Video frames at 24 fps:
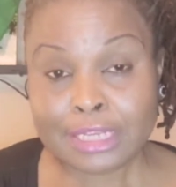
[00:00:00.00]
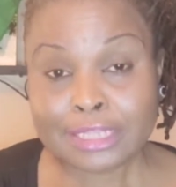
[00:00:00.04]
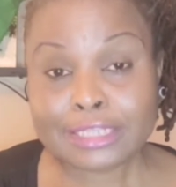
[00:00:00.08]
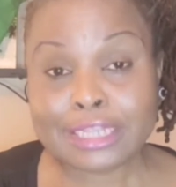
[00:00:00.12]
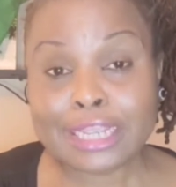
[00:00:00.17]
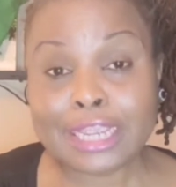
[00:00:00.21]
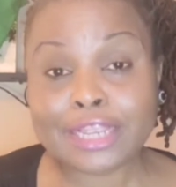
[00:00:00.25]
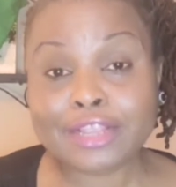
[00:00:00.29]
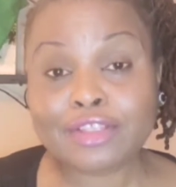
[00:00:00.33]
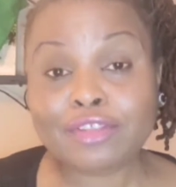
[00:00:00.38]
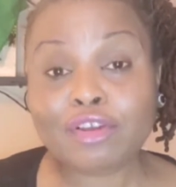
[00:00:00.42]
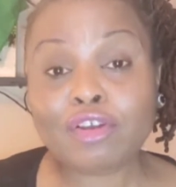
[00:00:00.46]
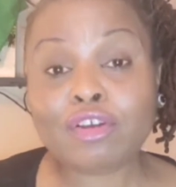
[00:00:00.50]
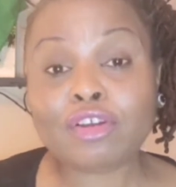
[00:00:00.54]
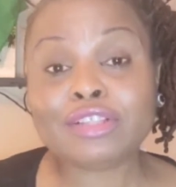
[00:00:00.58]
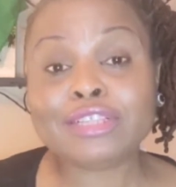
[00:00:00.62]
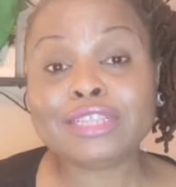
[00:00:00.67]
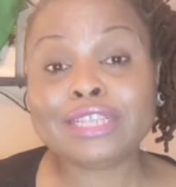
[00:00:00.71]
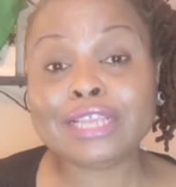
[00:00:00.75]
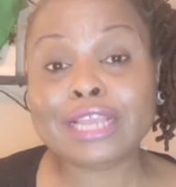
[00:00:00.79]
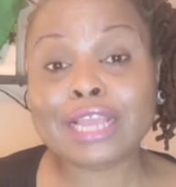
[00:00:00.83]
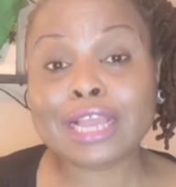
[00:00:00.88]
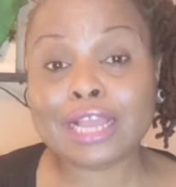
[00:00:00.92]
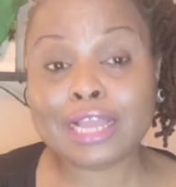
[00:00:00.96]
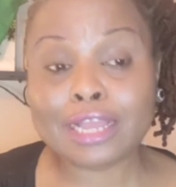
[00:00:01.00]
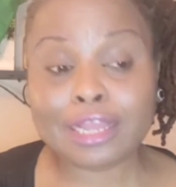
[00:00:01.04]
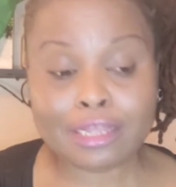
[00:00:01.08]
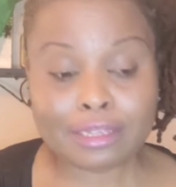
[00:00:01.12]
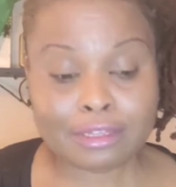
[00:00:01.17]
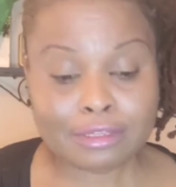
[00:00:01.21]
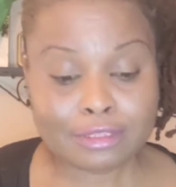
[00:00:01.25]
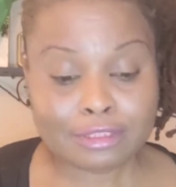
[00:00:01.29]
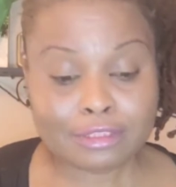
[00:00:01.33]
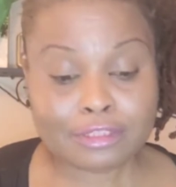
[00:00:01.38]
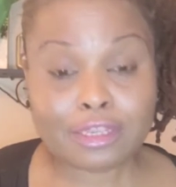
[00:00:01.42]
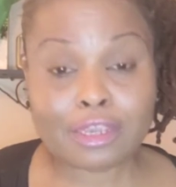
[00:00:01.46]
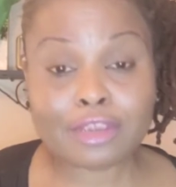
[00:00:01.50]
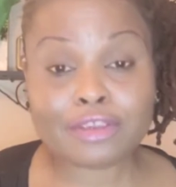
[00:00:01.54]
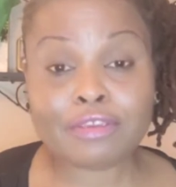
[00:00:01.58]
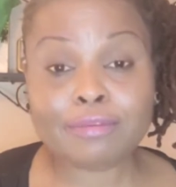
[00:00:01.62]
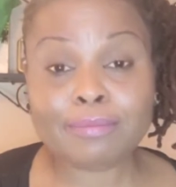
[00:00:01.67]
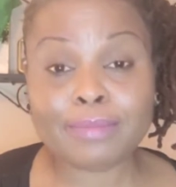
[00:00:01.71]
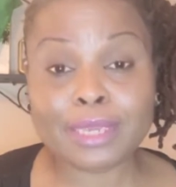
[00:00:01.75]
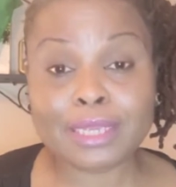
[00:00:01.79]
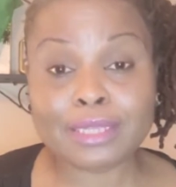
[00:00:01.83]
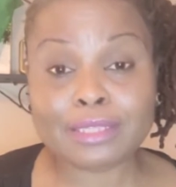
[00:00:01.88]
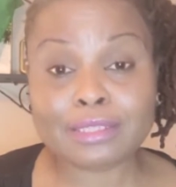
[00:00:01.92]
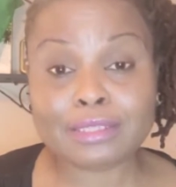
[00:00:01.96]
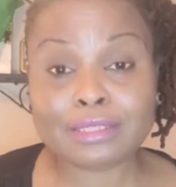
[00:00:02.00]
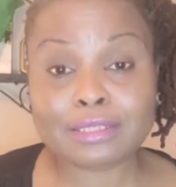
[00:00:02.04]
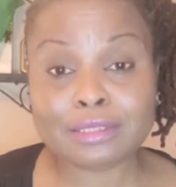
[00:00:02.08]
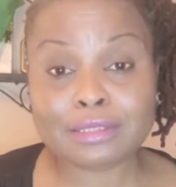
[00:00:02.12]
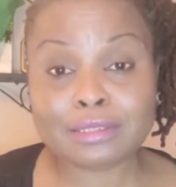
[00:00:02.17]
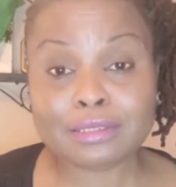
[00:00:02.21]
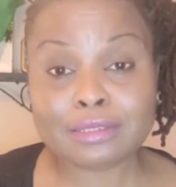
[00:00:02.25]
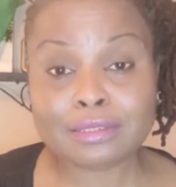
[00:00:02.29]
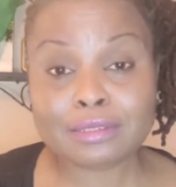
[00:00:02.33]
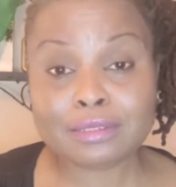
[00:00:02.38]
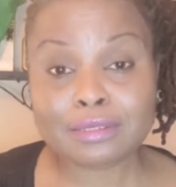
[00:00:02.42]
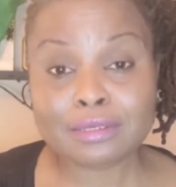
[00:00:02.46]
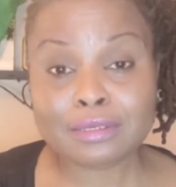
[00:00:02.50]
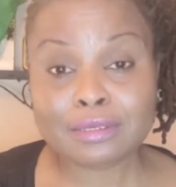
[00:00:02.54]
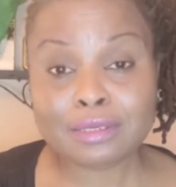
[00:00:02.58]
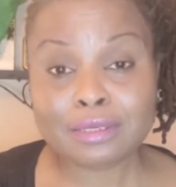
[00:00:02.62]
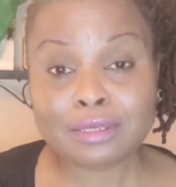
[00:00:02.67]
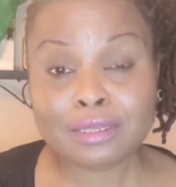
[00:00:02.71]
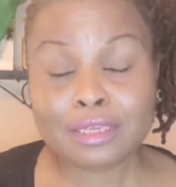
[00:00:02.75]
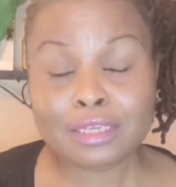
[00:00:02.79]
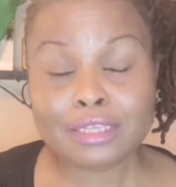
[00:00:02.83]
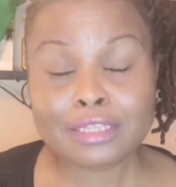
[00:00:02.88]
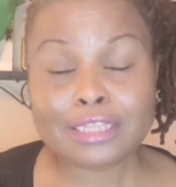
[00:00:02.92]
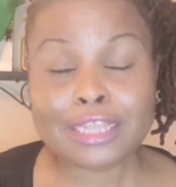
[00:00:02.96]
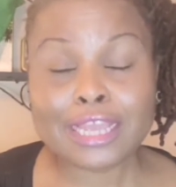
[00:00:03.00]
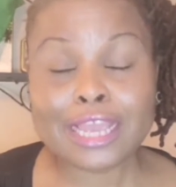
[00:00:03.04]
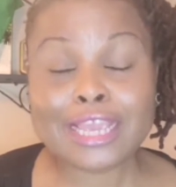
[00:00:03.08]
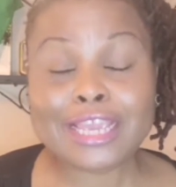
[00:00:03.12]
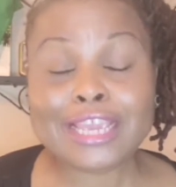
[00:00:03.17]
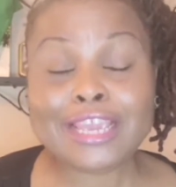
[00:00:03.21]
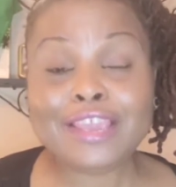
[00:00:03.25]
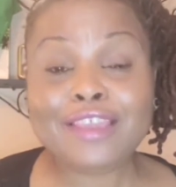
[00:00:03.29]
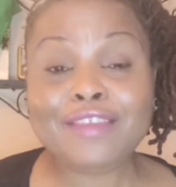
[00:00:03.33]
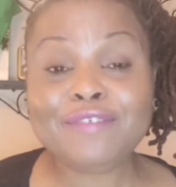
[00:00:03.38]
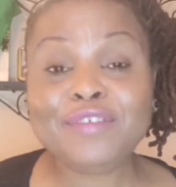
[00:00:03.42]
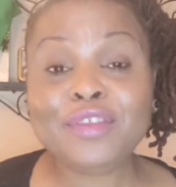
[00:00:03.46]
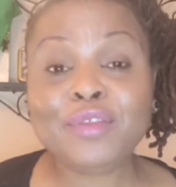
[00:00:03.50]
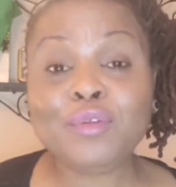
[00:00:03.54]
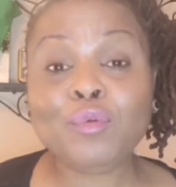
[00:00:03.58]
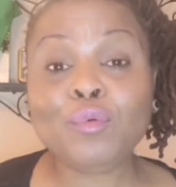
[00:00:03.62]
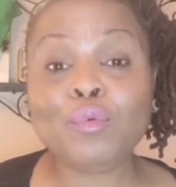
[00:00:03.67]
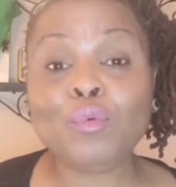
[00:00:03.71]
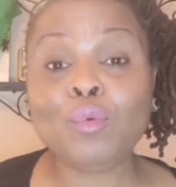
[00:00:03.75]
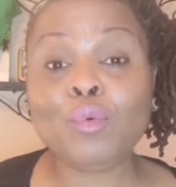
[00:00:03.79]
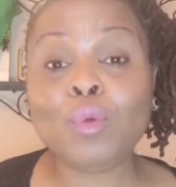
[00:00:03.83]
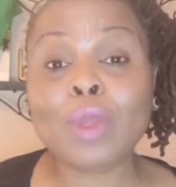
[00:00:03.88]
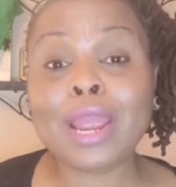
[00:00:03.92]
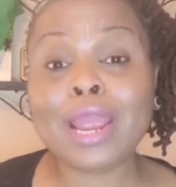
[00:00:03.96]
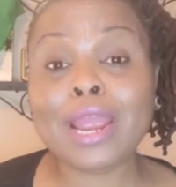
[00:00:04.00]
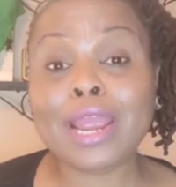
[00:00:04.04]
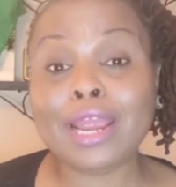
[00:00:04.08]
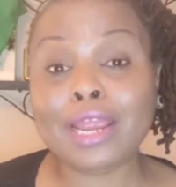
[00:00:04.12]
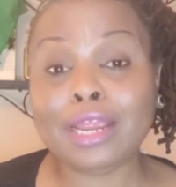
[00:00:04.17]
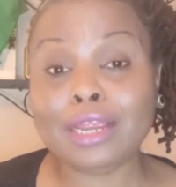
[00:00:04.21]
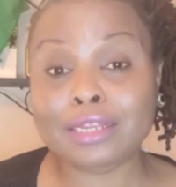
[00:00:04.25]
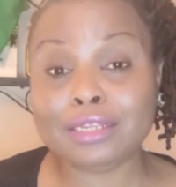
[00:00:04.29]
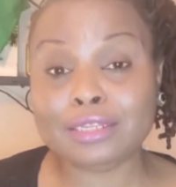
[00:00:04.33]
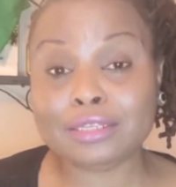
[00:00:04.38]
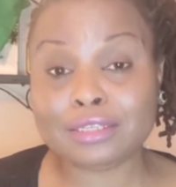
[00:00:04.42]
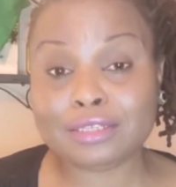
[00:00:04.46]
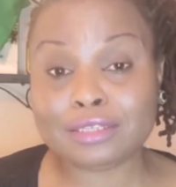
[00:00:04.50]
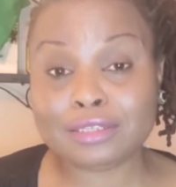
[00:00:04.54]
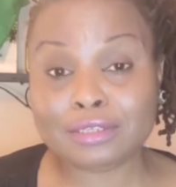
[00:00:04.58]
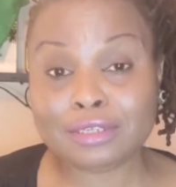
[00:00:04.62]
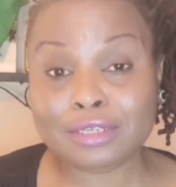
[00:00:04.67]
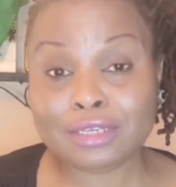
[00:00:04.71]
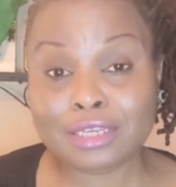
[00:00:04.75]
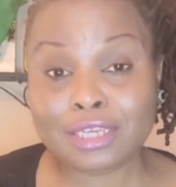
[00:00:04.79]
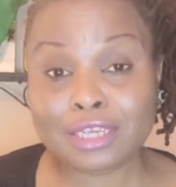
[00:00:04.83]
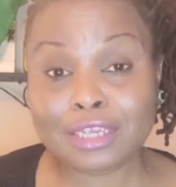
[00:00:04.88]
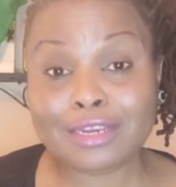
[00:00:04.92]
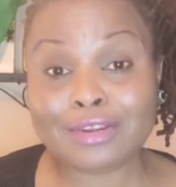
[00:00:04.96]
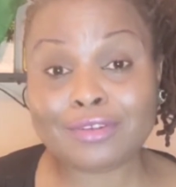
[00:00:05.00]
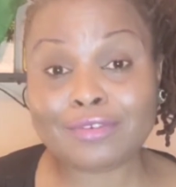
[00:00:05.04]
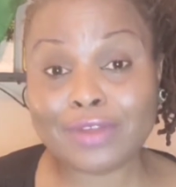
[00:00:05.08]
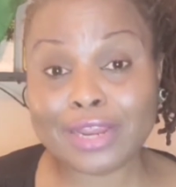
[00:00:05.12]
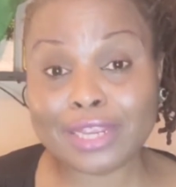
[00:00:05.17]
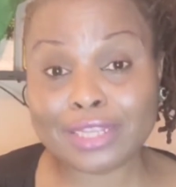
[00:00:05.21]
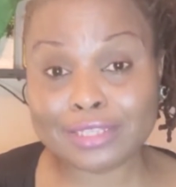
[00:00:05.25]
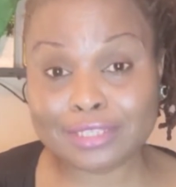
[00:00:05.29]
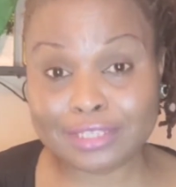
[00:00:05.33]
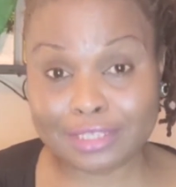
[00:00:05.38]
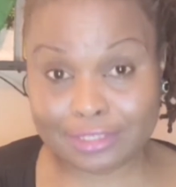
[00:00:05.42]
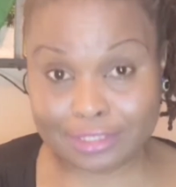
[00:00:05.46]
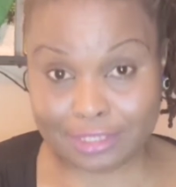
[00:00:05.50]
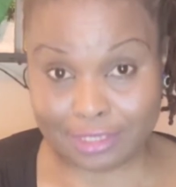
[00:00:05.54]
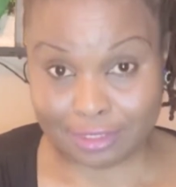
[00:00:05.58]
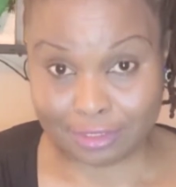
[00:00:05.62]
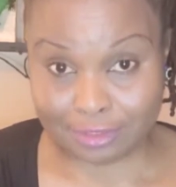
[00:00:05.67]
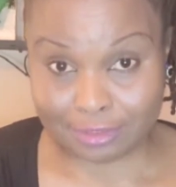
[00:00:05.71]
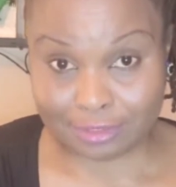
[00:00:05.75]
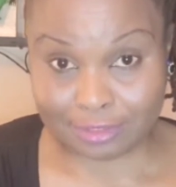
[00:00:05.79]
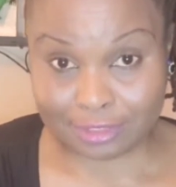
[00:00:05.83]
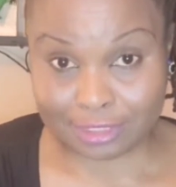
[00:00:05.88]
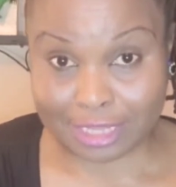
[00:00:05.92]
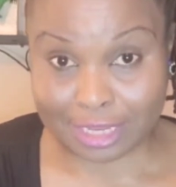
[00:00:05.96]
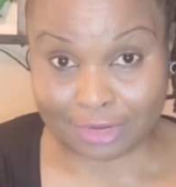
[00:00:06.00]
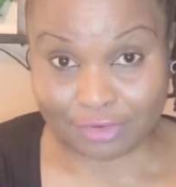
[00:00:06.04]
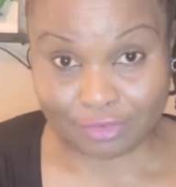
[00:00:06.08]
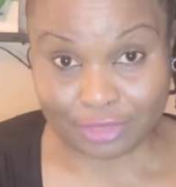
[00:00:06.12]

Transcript: Then on their document, they even went in great details that